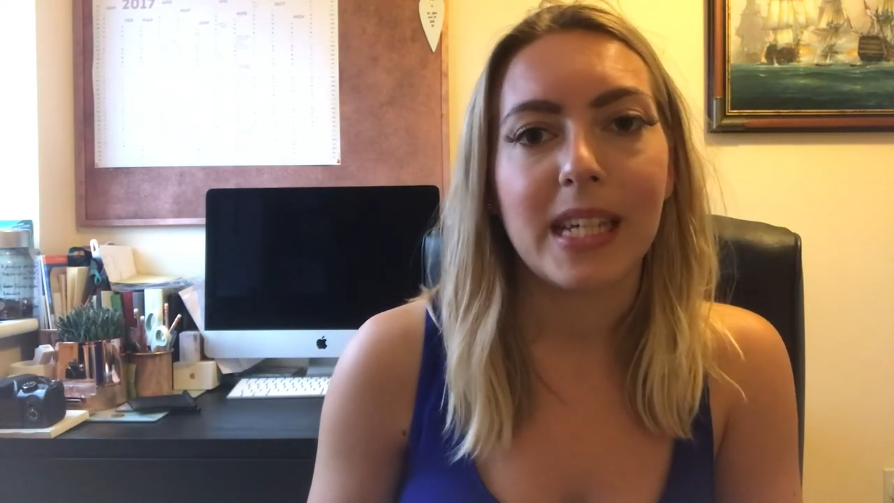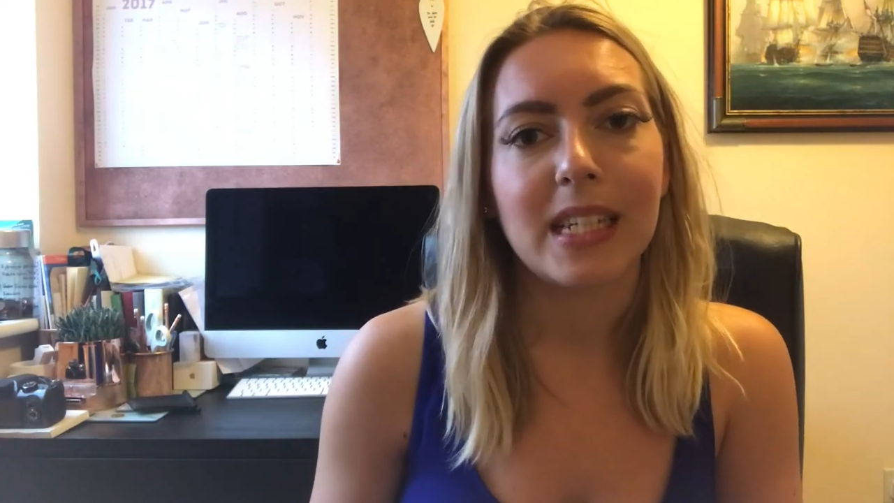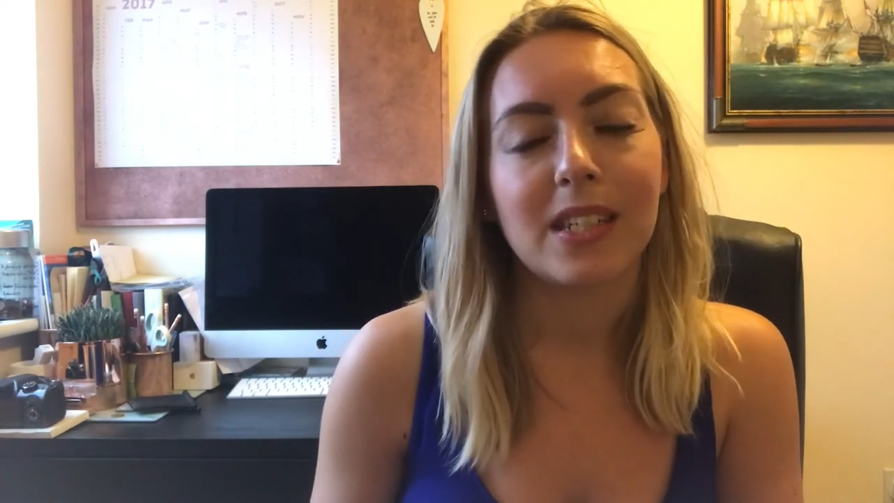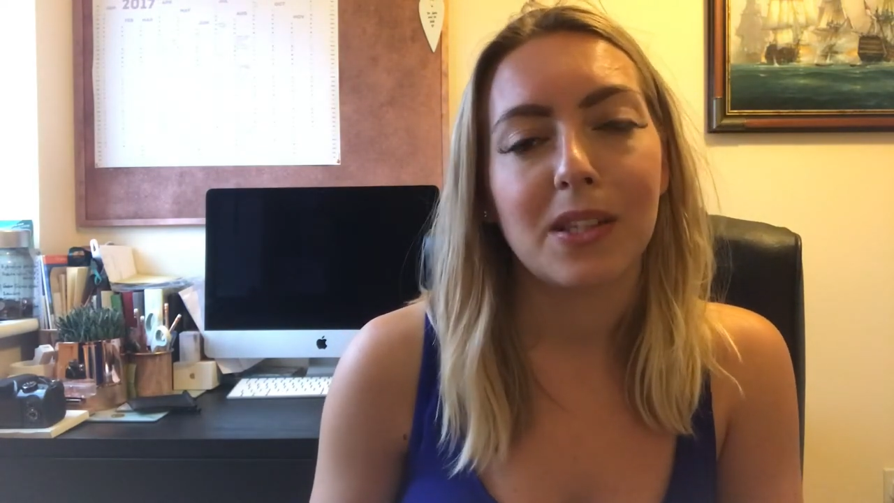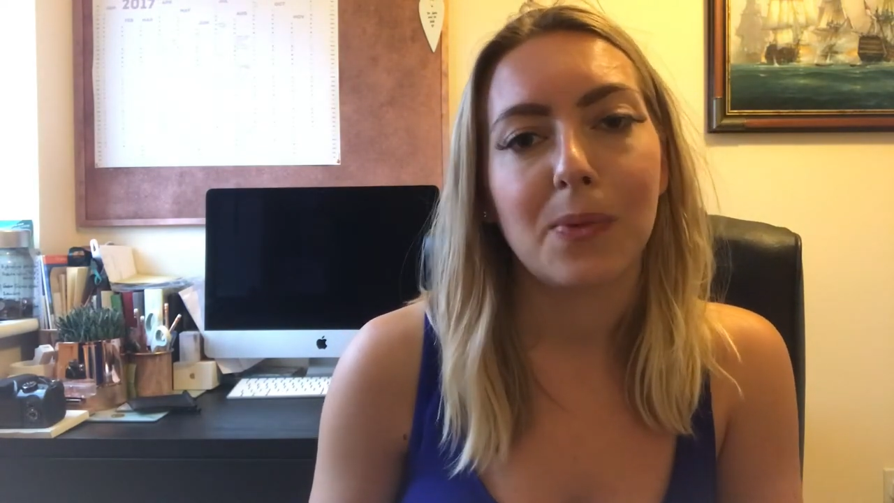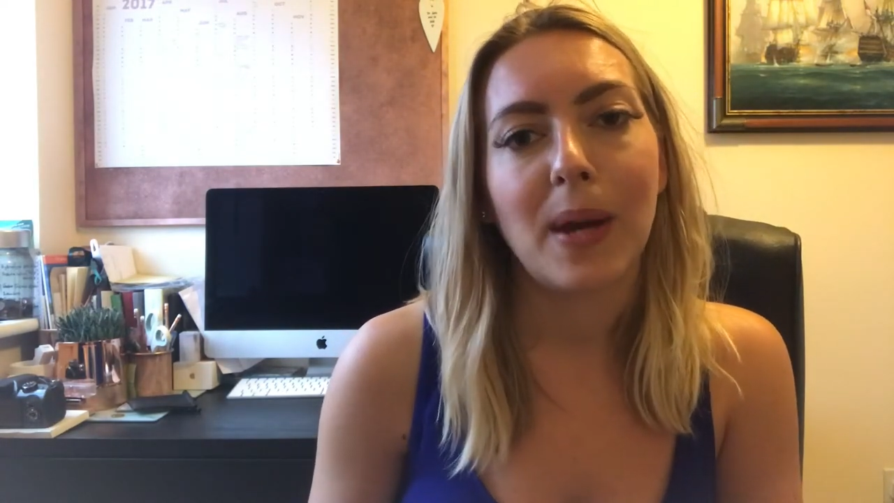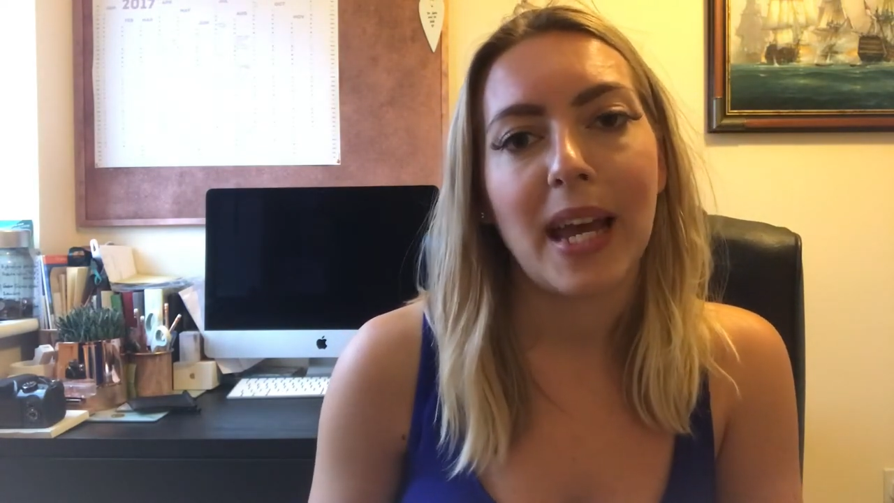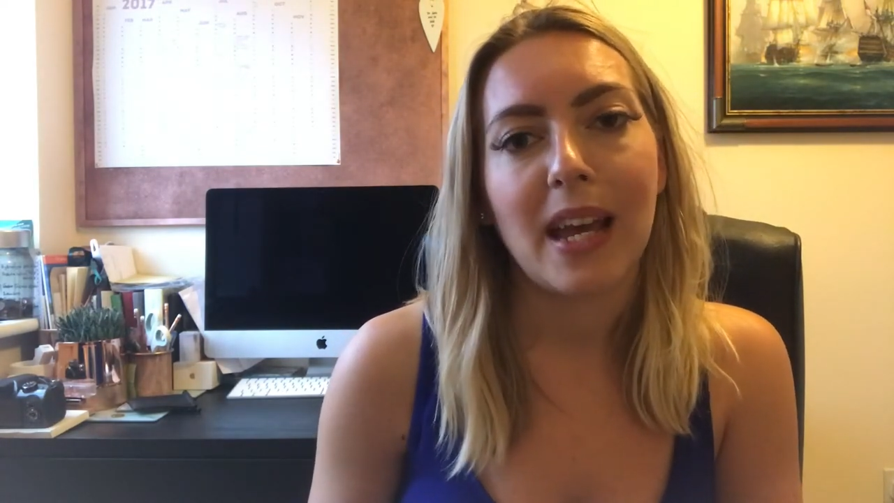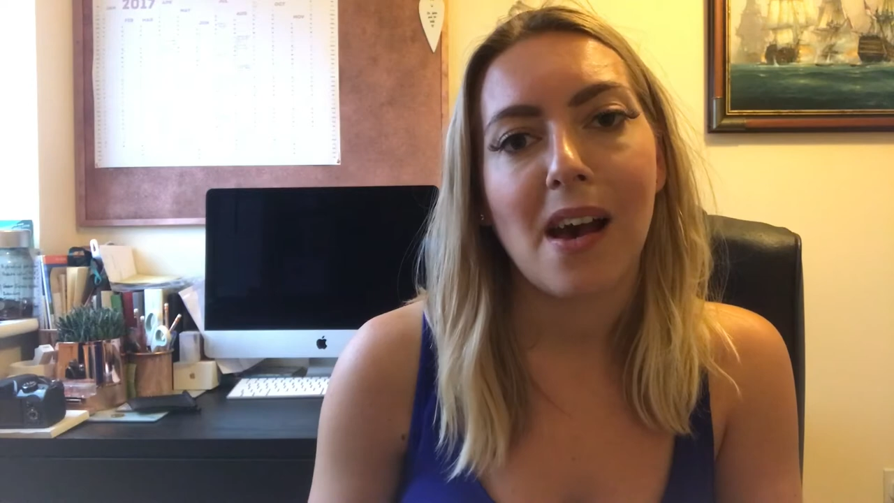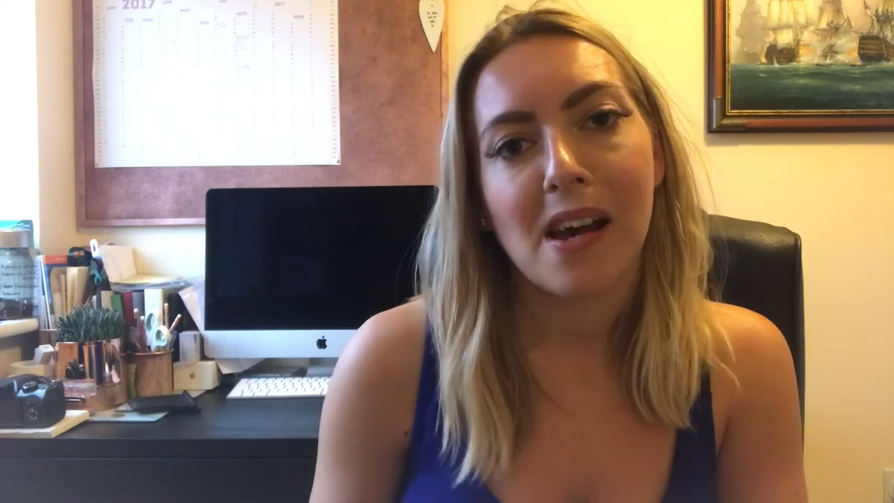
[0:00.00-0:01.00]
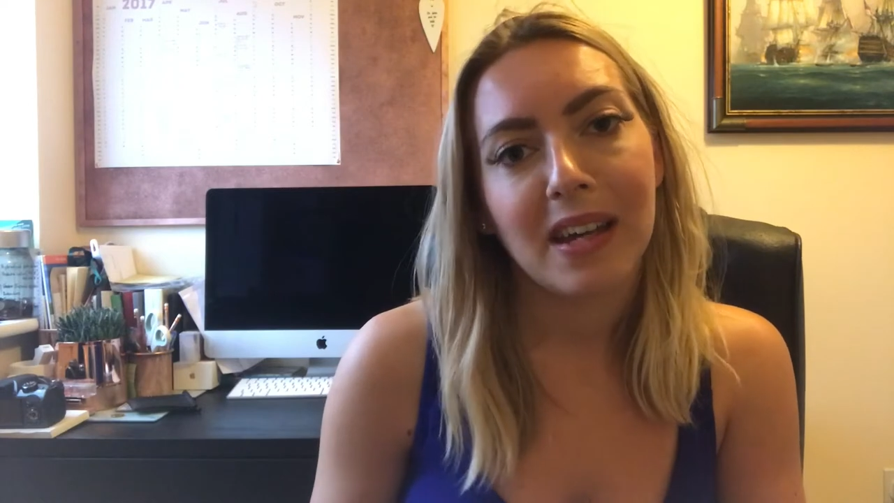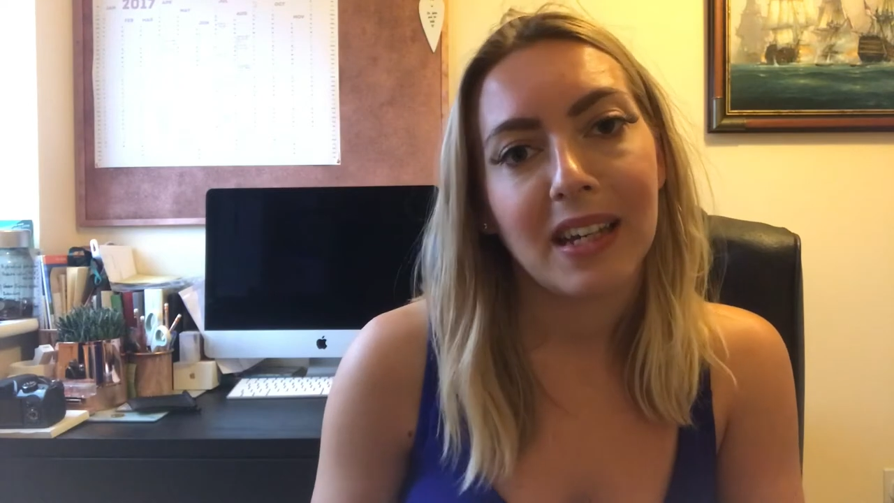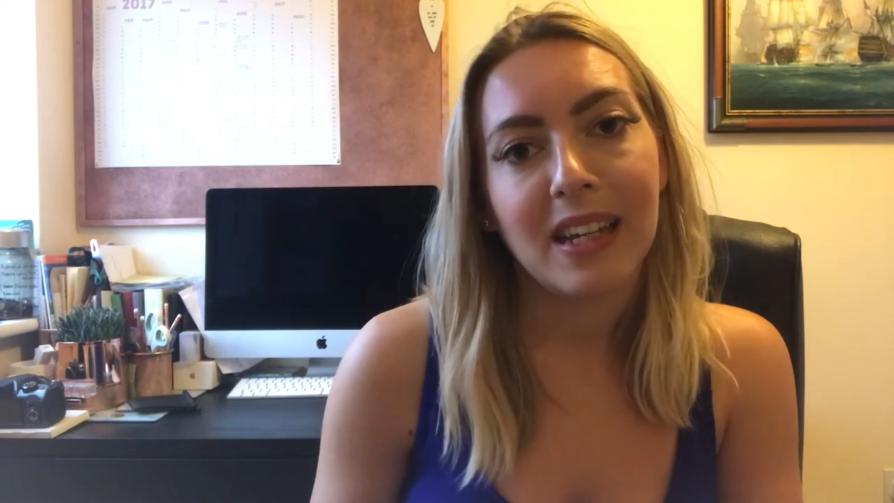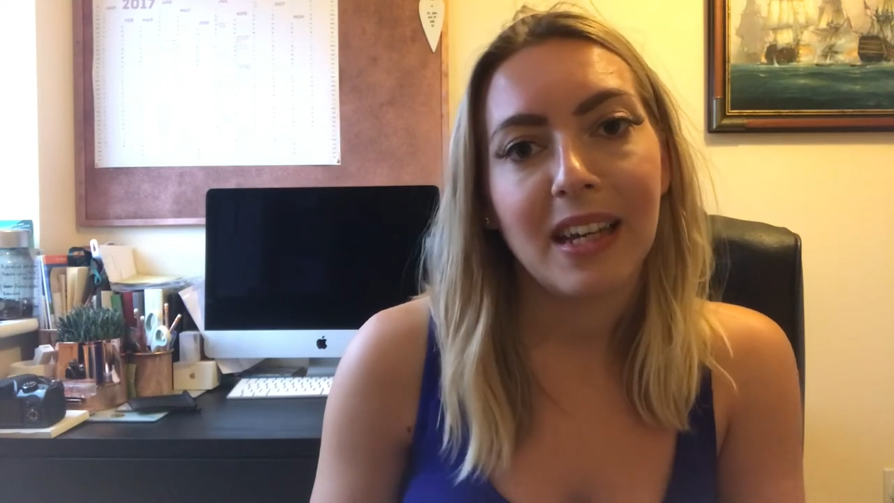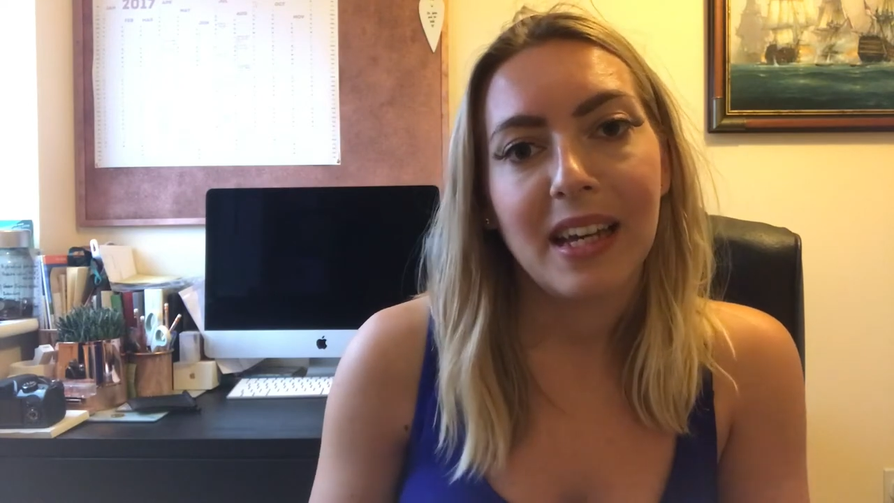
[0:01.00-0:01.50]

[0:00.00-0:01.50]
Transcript: into the way I